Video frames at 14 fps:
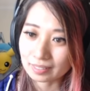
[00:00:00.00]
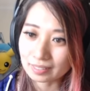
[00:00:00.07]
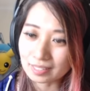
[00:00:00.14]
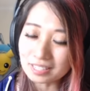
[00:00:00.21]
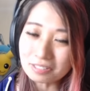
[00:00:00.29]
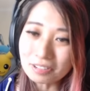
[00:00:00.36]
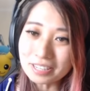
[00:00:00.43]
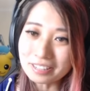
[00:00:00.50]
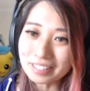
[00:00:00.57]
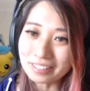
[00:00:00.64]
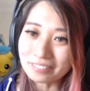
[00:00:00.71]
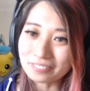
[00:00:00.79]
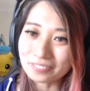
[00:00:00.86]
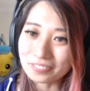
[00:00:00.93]
This one you
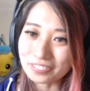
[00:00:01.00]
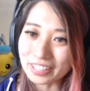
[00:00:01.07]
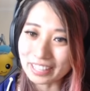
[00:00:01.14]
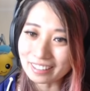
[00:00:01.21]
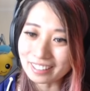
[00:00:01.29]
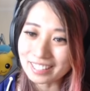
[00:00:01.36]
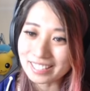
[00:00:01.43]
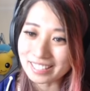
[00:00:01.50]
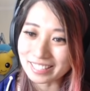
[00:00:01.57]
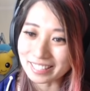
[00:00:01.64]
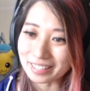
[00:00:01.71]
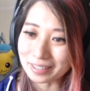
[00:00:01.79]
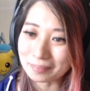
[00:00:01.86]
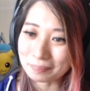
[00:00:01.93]
can rarely see
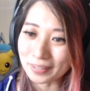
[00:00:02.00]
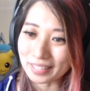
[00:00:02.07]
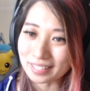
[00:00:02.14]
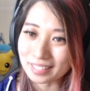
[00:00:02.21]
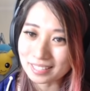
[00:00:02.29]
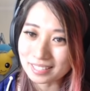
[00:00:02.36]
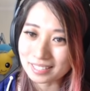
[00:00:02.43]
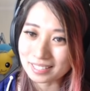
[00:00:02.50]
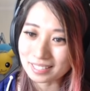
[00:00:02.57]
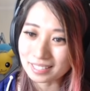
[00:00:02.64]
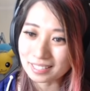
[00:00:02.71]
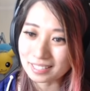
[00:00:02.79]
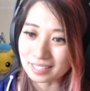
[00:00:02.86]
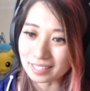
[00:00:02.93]
it, but it's
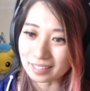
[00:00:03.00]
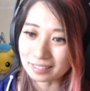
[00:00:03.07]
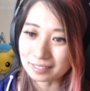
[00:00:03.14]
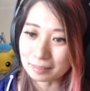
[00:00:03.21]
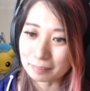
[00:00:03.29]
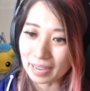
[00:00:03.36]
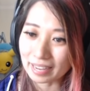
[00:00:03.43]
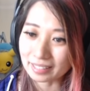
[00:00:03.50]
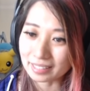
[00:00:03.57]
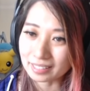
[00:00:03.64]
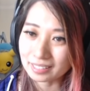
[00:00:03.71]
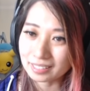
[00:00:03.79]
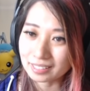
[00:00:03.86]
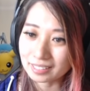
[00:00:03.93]
it's there, the
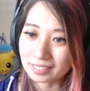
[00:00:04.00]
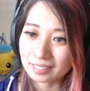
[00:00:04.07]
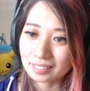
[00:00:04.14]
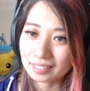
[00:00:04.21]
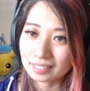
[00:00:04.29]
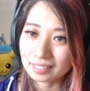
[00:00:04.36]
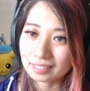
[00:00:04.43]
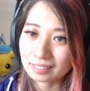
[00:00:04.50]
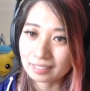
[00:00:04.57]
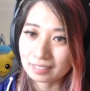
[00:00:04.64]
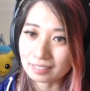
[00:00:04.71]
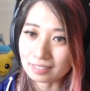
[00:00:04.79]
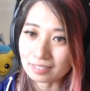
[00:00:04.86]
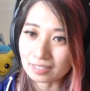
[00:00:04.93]
bandage.
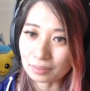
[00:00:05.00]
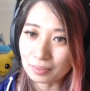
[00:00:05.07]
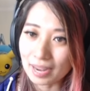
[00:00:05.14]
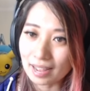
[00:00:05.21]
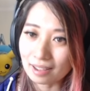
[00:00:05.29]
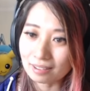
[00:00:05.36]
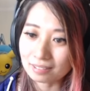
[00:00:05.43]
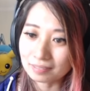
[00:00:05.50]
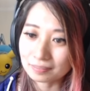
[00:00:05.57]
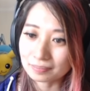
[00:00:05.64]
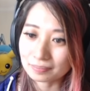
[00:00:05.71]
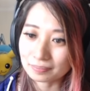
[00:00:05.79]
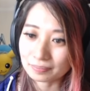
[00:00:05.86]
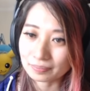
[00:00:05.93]
Here's the crown.
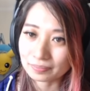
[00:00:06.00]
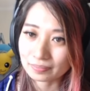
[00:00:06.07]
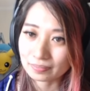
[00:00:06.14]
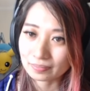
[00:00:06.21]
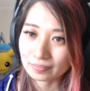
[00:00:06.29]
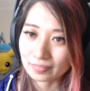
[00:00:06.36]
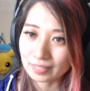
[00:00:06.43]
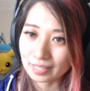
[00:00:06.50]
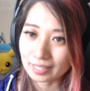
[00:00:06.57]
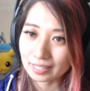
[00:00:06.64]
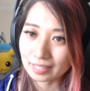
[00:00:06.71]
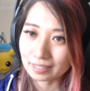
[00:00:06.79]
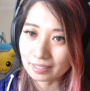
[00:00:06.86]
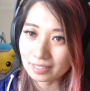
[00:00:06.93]
And
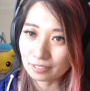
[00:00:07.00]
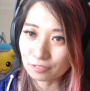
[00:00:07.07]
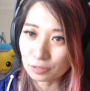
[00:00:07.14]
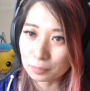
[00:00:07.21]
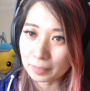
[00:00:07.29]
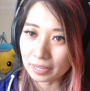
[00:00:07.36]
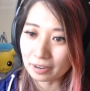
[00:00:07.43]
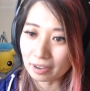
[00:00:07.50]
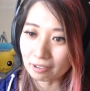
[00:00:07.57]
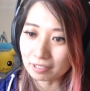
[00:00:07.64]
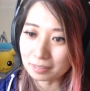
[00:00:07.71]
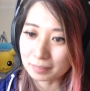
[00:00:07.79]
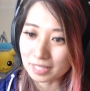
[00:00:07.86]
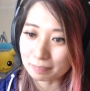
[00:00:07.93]
here's the Full Metal
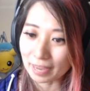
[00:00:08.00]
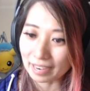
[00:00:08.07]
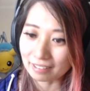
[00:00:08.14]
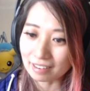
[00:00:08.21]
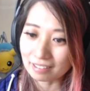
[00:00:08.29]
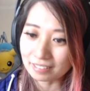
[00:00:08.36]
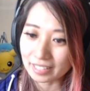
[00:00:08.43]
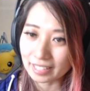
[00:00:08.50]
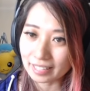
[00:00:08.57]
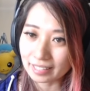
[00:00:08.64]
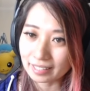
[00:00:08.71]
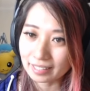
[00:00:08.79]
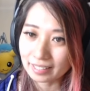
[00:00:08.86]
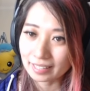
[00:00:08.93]
Alchemist
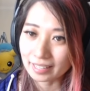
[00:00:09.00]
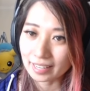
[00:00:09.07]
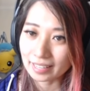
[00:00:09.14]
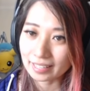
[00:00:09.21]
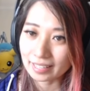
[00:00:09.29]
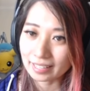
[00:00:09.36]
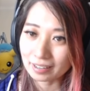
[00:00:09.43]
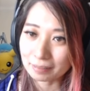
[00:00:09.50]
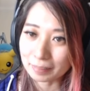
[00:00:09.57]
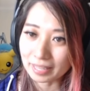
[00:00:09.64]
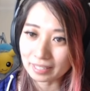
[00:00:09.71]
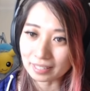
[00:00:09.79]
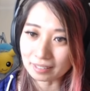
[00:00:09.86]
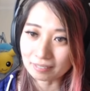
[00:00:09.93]
backgrounding and then her
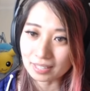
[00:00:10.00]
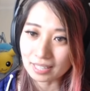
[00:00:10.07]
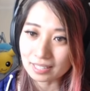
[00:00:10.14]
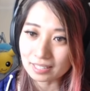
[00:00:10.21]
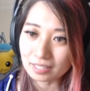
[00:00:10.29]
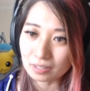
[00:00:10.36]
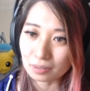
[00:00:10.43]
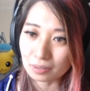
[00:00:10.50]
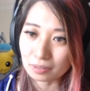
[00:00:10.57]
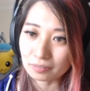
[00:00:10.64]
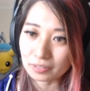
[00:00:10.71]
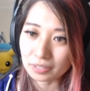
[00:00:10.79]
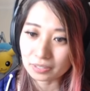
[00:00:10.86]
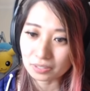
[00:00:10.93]
makeup. Let's go
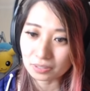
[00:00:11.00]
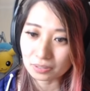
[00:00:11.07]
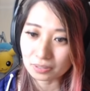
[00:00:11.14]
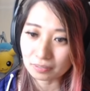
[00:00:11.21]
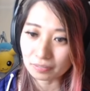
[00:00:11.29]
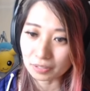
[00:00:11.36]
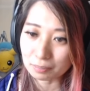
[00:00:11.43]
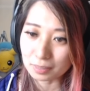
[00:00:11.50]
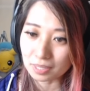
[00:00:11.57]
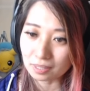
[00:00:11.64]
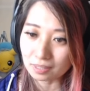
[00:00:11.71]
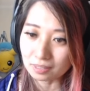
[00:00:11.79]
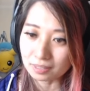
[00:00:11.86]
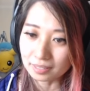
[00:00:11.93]
over to the view
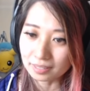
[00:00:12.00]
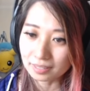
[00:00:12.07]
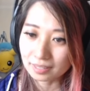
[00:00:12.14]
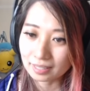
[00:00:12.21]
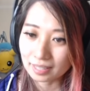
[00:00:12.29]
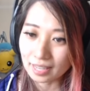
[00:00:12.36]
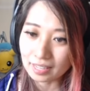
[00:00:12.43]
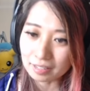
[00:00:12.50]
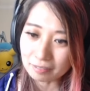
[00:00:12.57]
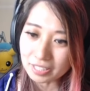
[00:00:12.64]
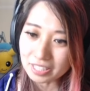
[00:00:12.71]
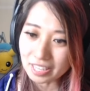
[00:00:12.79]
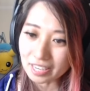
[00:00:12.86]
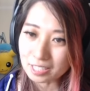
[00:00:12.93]
mode and let
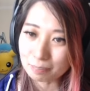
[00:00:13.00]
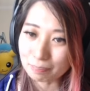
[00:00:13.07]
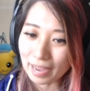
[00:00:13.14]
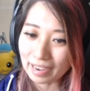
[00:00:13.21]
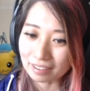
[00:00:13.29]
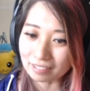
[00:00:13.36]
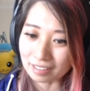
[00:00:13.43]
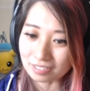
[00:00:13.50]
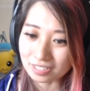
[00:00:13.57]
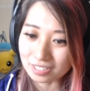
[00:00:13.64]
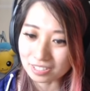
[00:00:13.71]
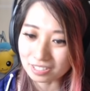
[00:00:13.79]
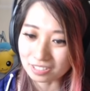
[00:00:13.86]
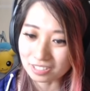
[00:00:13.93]
me change backgrounds
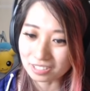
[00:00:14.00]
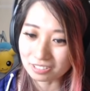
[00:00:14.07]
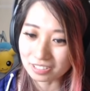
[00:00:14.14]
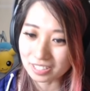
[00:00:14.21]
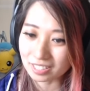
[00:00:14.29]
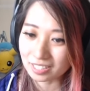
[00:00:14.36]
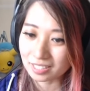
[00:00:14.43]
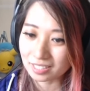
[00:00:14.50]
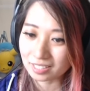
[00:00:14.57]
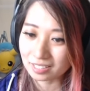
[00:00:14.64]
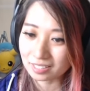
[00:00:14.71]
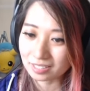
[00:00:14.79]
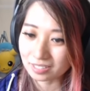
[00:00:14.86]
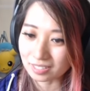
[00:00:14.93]
too, so it's
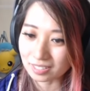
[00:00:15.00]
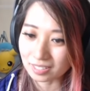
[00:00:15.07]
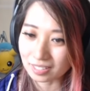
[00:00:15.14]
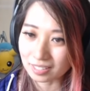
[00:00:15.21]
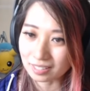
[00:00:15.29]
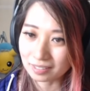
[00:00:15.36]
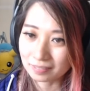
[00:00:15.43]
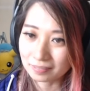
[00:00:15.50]
easier to see.